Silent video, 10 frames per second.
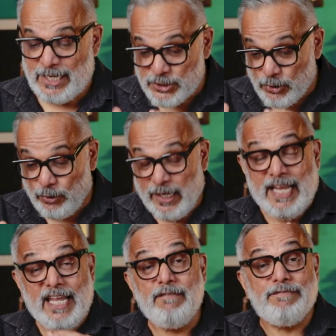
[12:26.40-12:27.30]
So
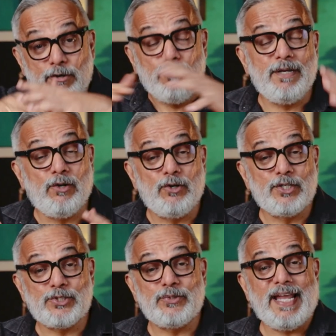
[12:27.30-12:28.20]
if you
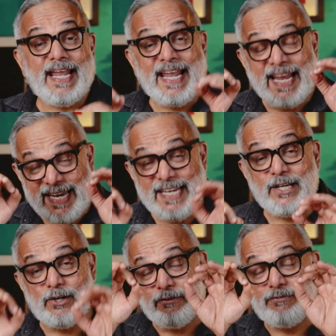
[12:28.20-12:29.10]
belong to any
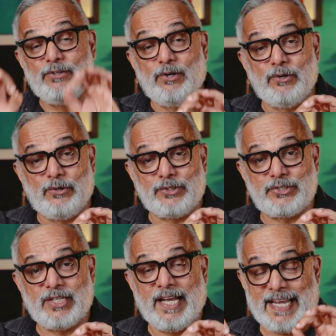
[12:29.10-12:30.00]
of
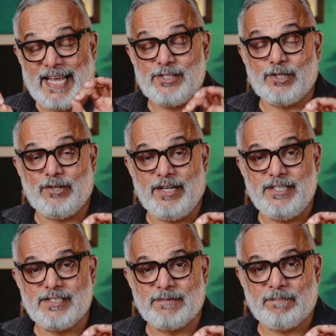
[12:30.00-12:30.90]
those
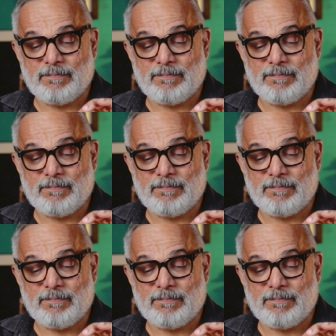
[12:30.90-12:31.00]
categories,